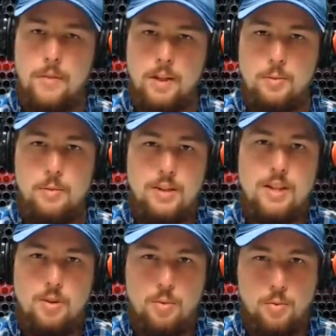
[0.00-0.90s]
this movie
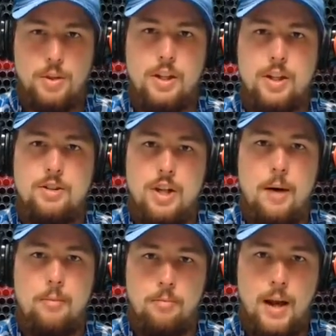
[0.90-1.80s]
does a really good
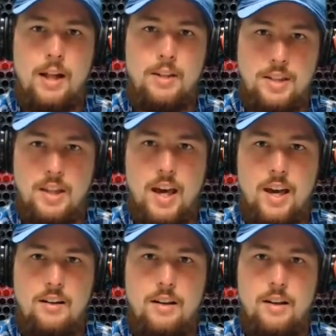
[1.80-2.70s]
job of balancing that.